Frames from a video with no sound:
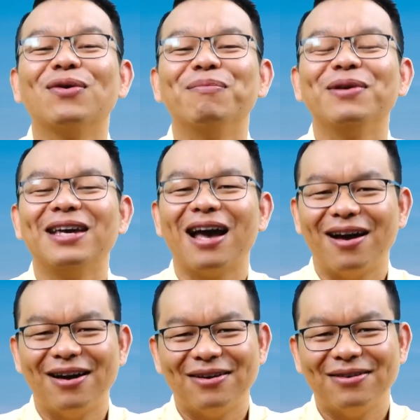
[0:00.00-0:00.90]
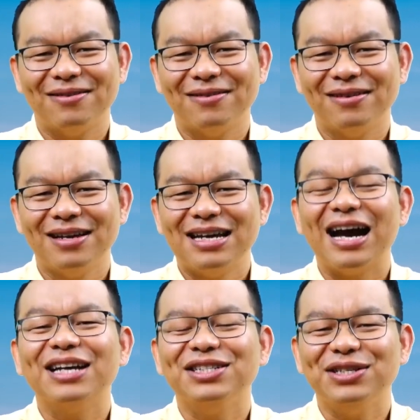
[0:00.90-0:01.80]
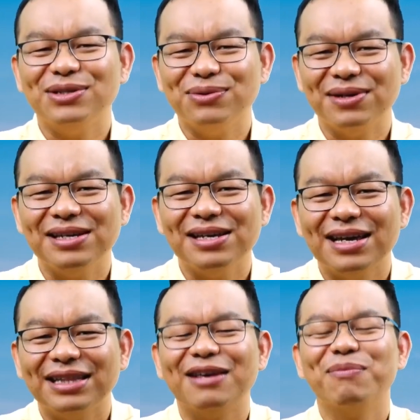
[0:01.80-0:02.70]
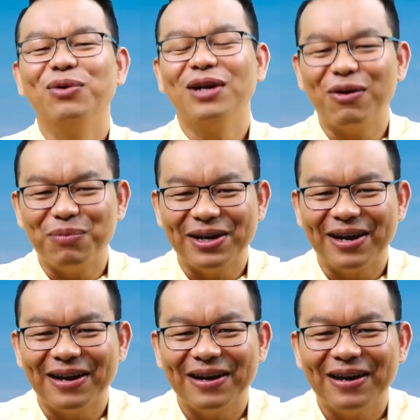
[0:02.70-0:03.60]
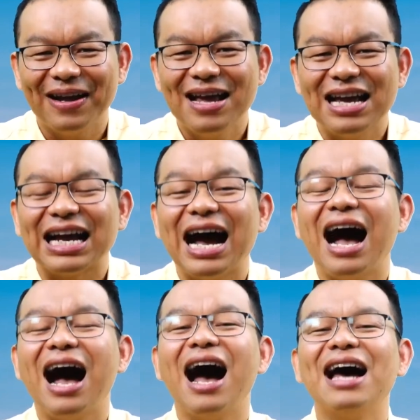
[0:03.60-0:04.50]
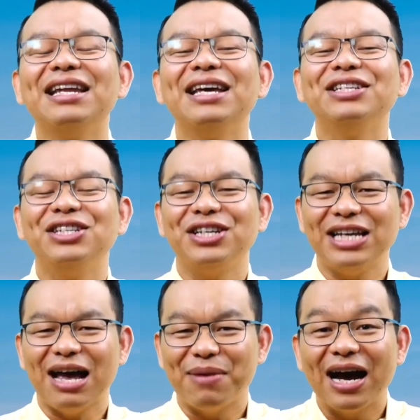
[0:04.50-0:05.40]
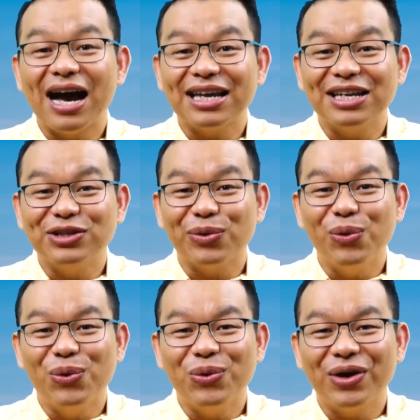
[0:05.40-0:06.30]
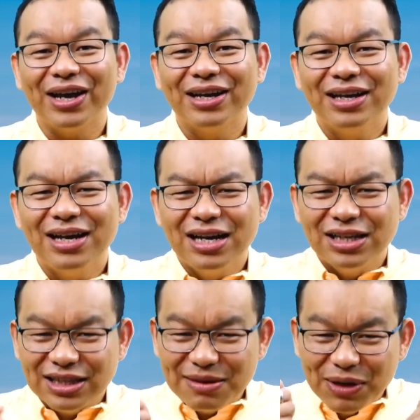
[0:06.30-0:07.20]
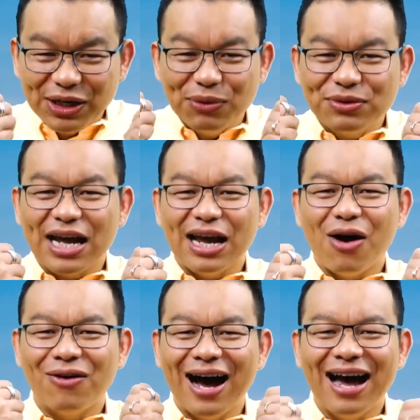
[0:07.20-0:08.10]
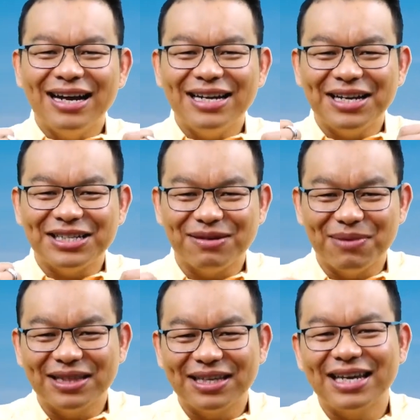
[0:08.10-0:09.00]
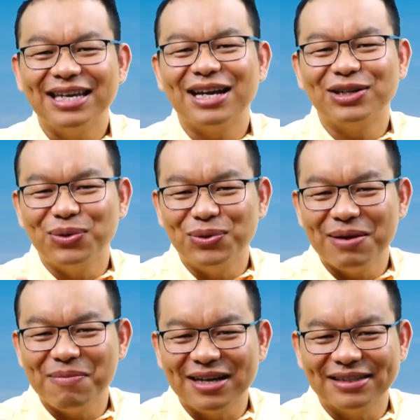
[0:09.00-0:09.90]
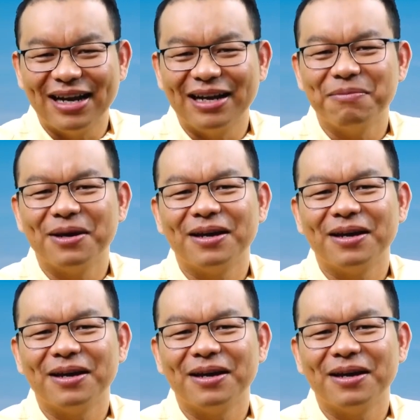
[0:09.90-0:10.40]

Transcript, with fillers: Quimpia. Nga Chizuri, then pull out pretty. Nga Arnage Yamanga to go. The Malone on Arnage at the King at the Goon and Mazalime.